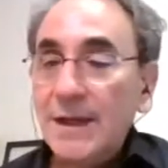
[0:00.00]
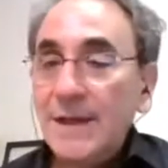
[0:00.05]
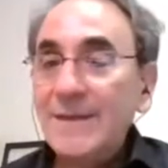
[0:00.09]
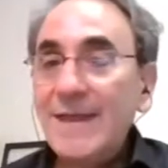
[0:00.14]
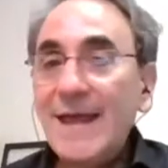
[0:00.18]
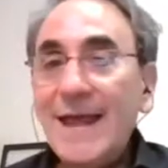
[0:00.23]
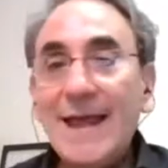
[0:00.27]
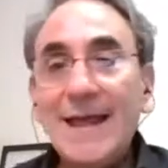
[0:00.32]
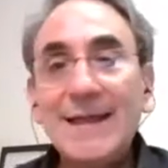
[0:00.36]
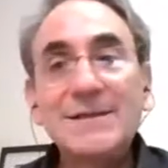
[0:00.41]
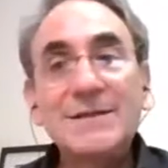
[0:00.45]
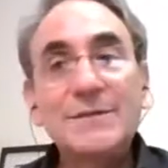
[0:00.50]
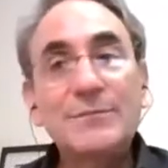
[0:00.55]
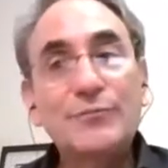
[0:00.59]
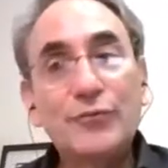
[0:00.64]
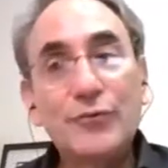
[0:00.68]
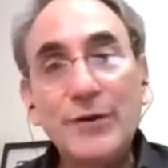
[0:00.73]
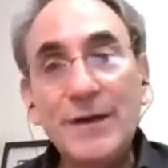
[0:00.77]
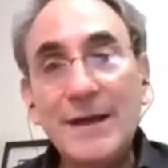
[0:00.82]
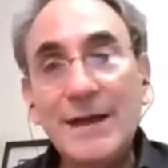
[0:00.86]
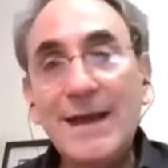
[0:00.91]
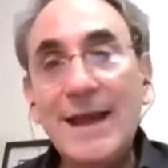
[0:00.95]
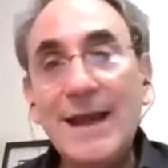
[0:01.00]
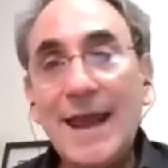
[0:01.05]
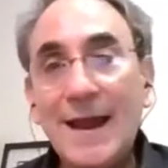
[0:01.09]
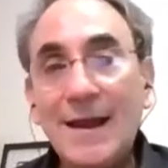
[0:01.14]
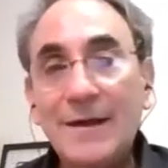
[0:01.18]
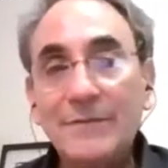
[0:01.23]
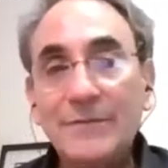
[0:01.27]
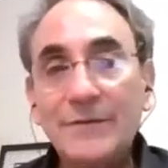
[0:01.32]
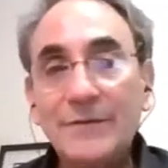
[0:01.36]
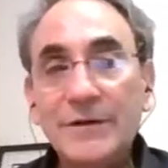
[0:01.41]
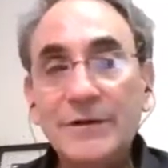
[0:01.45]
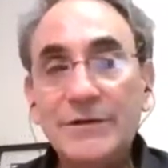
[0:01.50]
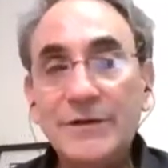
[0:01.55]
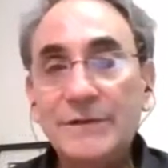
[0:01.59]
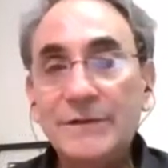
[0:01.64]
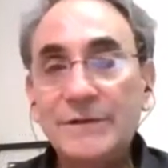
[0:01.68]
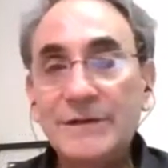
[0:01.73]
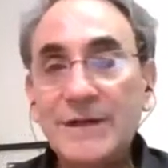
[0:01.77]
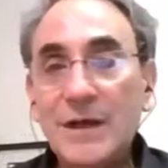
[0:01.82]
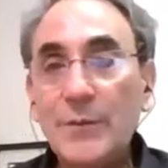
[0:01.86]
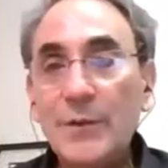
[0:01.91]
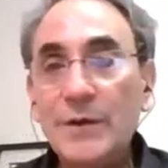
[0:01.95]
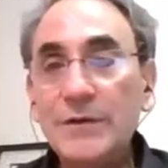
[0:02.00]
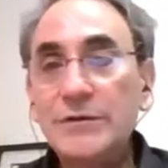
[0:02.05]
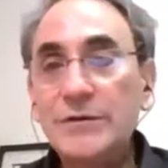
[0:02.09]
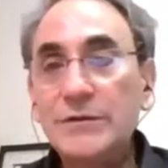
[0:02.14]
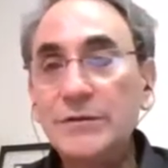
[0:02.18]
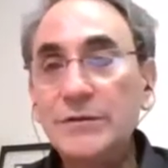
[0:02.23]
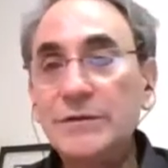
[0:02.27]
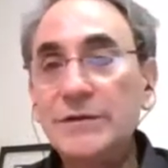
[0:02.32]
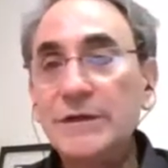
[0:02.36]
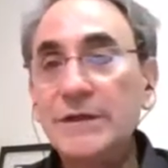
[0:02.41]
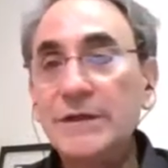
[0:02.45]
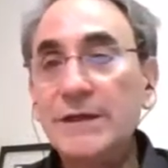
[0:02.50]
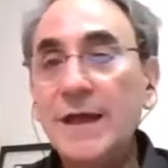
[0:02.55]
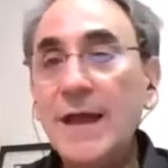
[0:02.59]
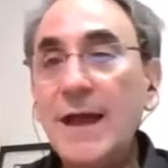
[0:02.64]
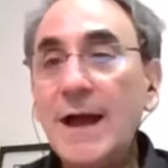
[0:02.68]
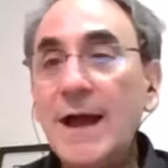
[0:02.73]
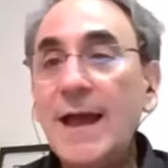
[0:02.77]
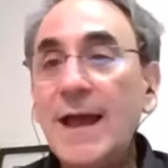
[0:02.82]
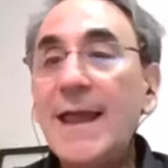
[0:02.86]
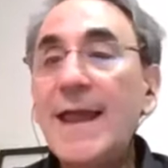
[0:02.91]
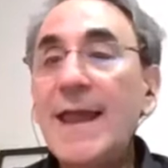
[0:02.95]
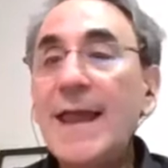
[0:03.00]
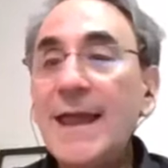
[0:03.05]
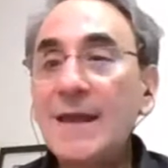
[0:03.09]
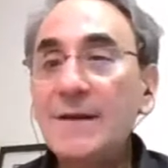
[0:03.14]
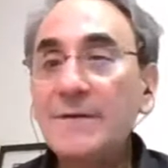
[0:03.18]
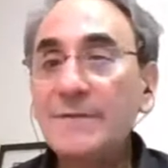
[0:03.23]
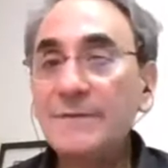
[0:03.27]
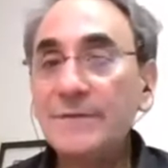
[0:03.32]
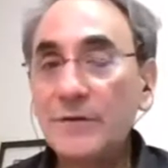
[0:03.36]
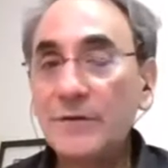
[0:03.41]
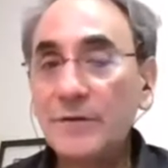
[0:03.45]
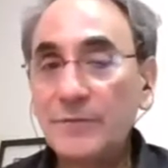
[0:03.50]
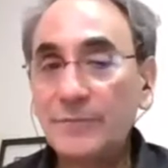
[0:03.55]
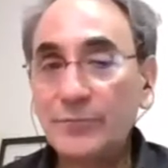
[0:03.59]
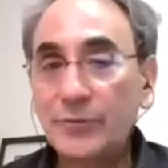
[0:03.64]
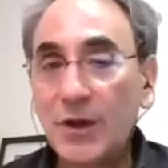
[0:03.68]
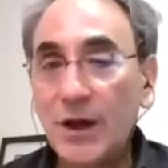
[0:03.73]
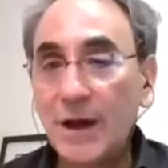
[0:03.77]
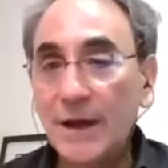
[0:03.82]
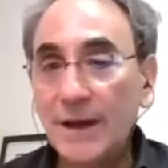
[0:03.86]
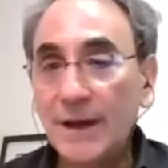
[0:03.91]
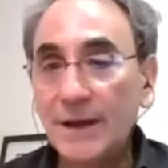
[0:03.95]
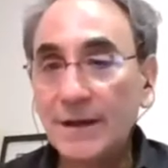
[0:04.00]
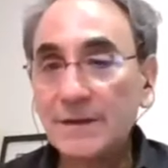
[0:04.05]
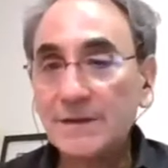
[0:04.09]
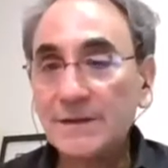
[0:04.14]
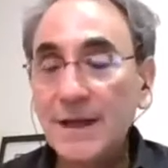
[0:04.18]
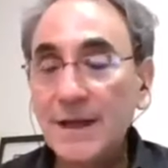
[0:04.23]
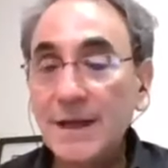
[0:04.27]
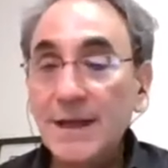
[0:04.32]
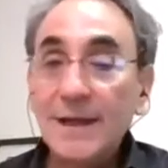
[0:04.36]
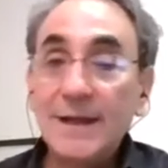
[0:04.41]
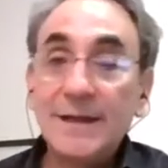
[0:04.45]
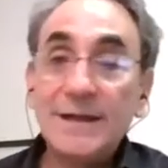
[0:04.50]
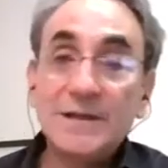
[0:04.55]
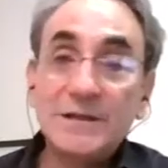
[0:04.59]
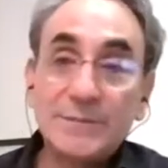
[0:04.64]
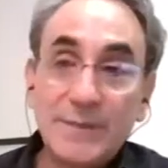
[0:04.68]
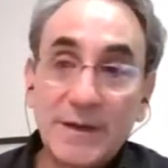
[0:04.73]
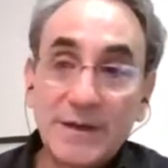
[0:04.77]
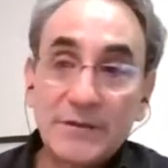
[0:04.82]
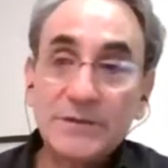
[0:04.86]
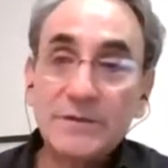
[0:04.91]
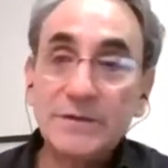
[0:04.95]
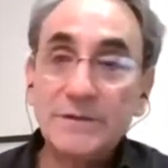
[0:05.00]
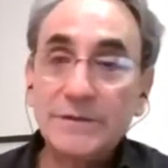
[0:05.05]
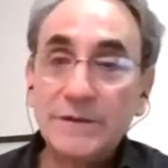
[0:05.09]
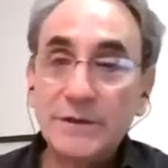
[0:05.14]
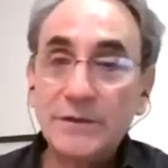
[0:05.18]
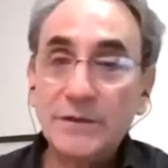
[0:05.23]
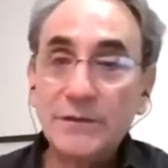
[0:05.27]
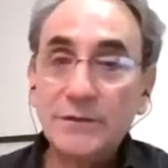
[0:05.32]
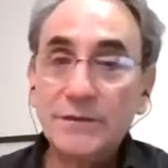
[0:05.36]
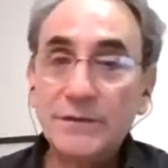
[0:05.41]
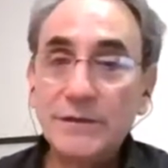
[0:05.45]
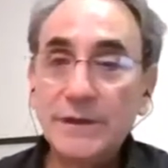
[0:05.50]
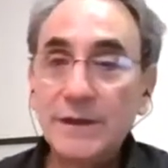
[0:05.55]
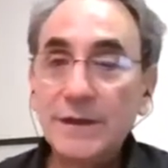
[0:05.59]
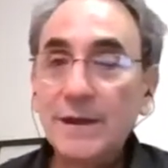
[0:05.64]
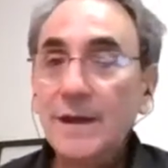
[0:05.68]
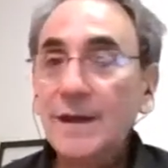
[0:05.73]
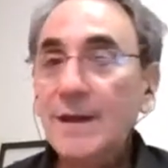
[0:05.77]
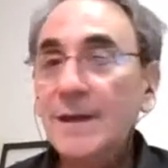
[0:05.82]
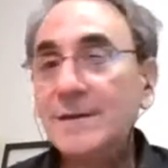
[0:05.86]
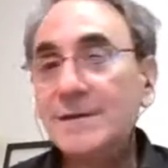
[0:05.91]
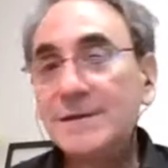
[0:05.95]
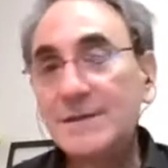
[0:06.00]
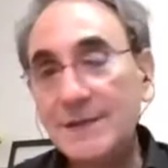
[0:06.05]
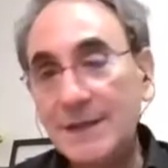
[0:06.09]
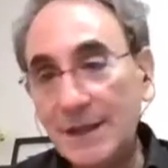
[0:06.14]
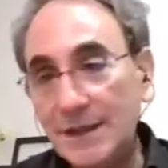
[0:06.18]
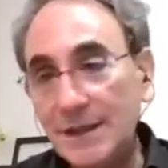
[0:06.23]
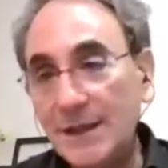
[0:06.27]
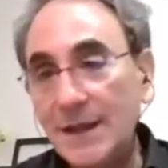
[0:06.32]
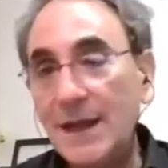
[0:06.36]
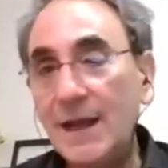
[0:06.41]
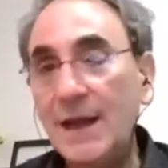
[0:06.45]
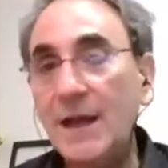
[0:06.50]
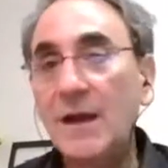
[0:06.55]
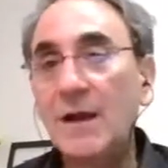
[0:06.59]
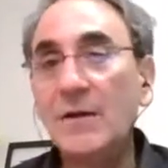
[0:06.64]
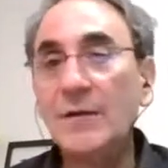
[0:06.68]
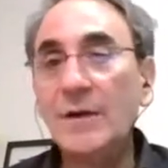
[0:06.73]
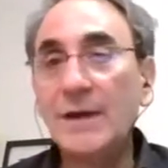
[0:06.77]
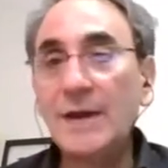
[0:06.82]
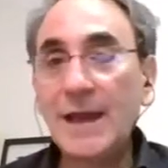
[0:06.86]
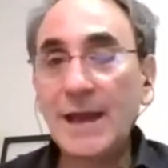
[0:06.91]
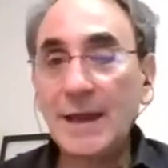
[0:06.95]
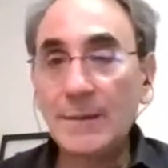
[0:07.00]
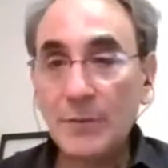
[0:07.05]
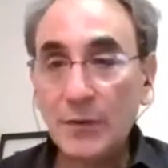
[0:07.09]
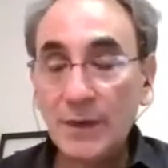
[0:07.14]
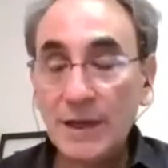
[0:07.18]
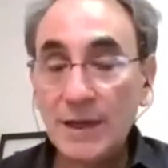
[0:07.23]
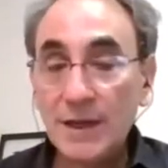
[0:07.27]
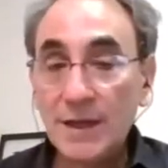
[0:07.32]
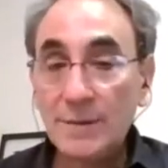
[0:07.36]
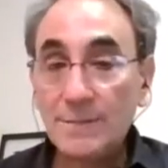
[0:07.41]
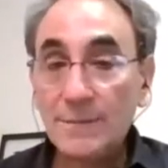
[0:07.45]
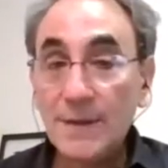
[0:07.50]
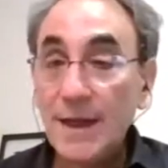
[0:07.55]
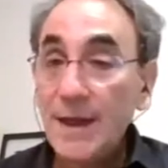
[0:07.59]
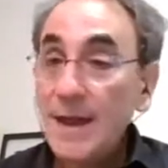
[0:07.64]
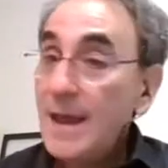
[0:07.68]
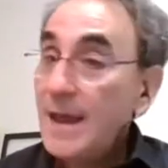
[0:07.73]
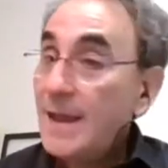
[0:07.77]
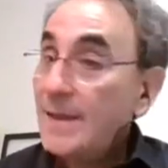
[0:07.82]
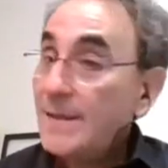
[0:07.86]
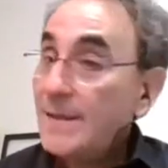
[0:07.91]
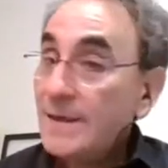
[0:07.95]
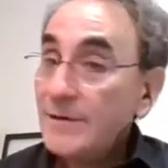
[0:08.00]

That's pretty average if someone's using a handful of products, and especially if they're using skincare and Hemoheme. And then